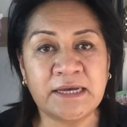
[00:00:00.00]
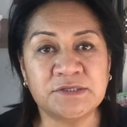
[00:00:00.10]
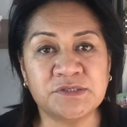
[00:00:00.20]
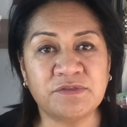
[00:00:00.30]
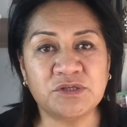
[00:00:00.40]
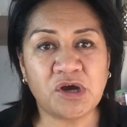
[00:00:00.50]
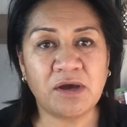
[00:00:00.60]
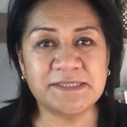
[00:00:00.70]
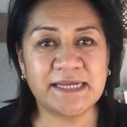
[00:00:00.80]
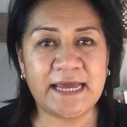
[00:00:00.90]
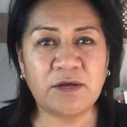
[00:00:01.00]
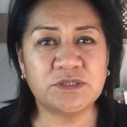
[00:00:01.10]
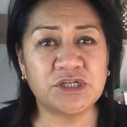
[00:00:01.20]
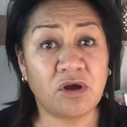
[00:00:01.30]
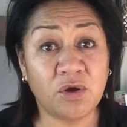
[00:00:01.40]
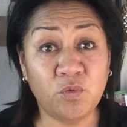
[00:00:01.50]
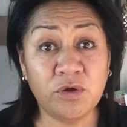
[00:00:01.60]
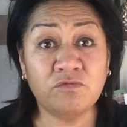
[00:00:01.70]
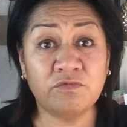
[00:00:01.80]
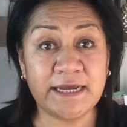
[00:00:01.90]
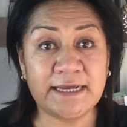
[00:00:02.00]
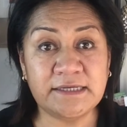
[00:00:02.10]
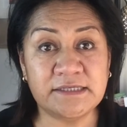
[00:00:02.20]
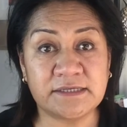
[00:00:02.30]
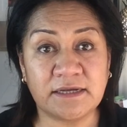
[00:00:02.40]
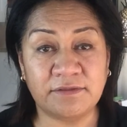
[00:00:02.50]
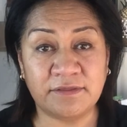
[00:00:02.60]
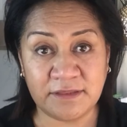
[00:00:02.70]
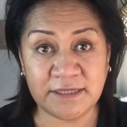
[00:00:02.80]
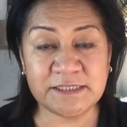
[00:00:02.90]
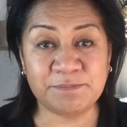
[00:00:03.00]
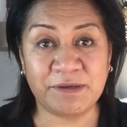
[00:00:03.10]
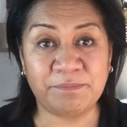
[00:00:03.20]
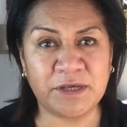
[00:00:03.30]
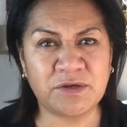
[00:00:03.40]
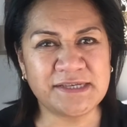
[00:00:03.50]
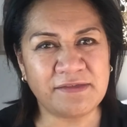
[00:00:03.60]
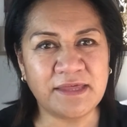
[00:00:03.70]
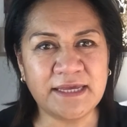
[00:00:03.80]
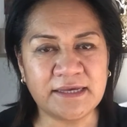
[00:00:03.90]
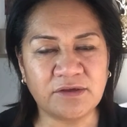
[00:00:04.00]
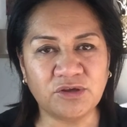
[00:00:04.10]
So the types of language, and I will read this bit because I think,